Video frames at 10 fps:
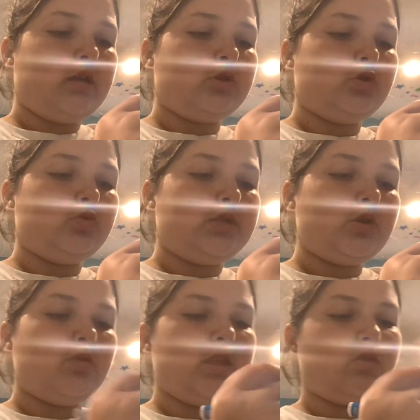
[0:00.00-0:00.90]
to
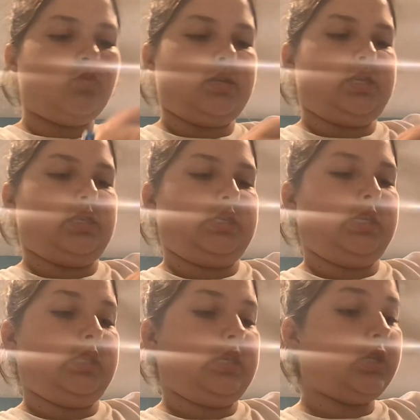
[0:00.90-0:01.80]
deal with when it's
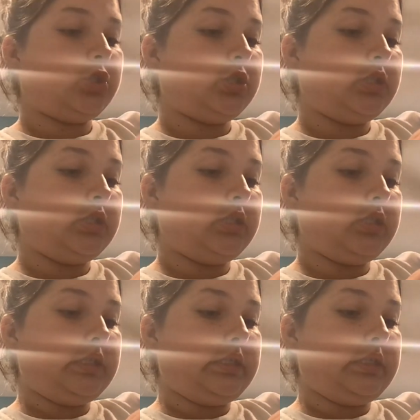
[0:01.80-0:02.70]
in
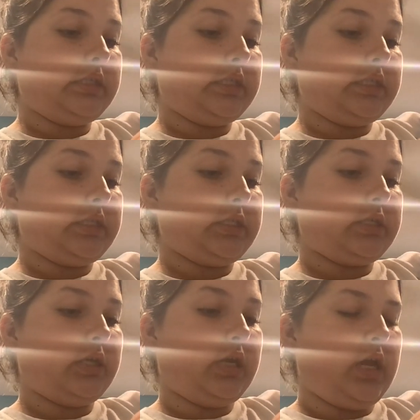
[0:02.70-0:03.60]

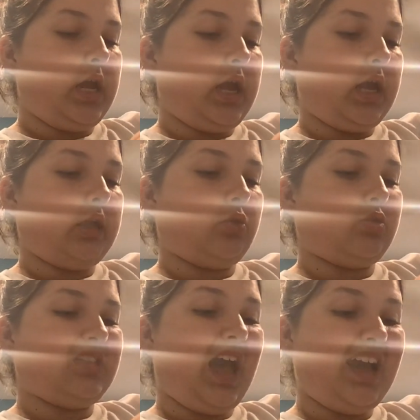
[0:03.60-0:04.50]
sections, and
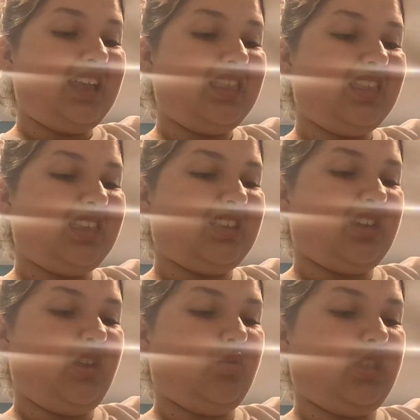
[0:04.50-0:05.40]
there's lines, and you
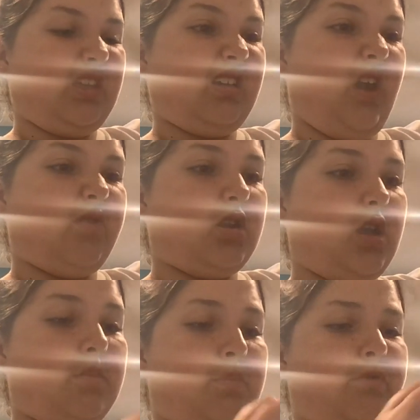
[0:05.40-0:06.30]
can't really cover it
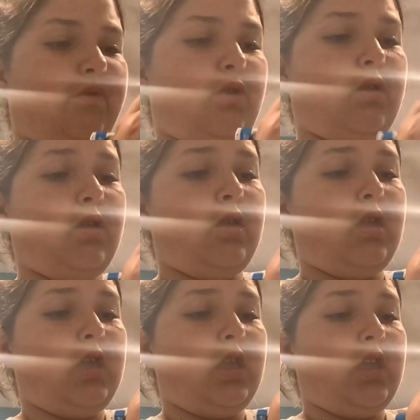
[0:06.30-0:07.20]
up
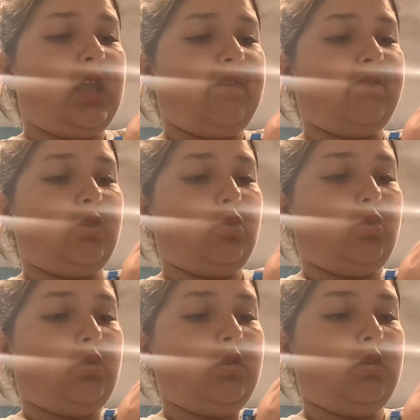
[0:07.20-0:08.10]
if
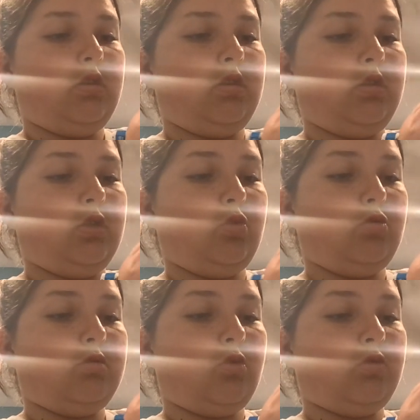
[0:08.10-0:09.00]
you
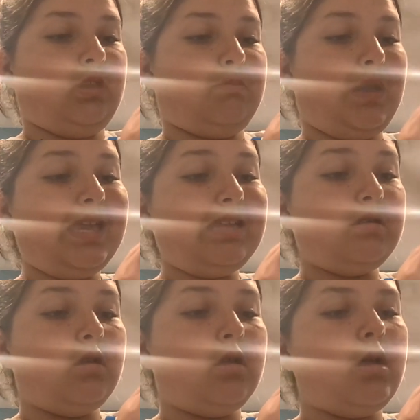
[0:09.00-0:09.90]
use only paint.
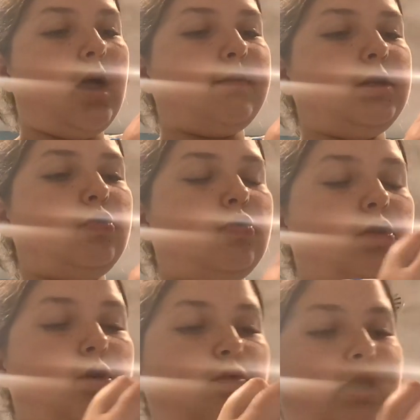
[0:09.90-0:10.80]
I mean, you could
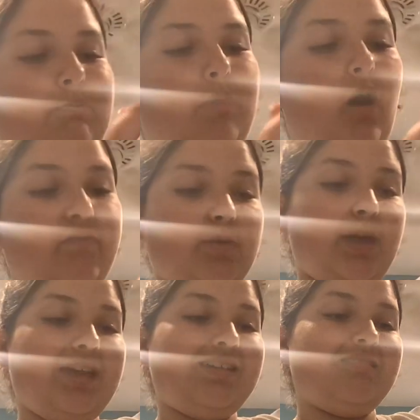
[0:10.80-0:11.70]
use like puffy
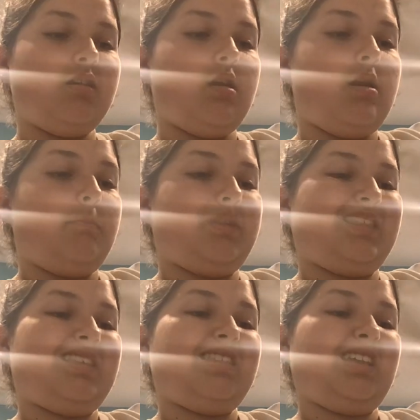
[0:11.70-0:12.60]
paint, but
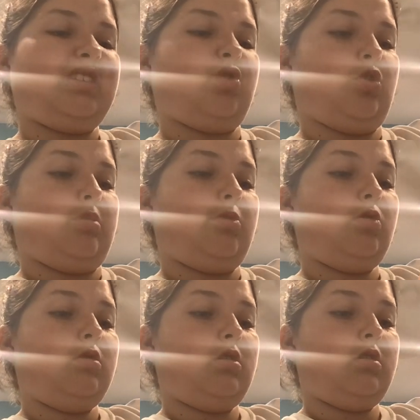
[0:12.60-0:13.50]
it's not that
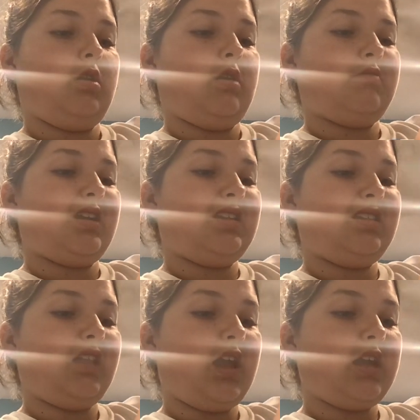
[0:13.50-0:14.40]
durable. I'm not
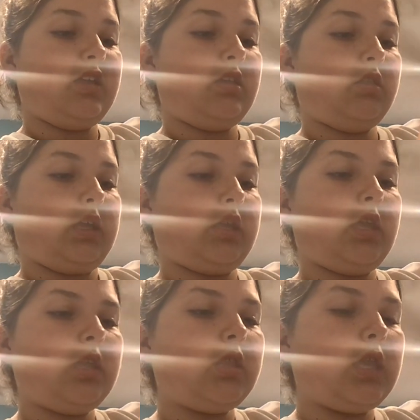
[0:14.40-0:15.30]
gonna lie. Like,
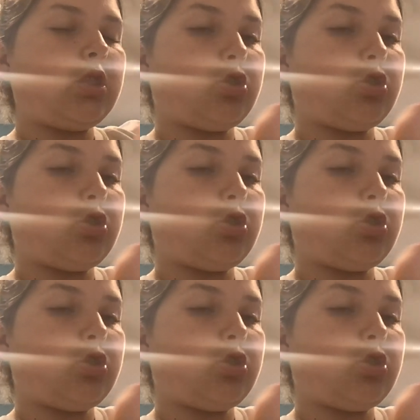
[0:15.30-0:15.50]
it's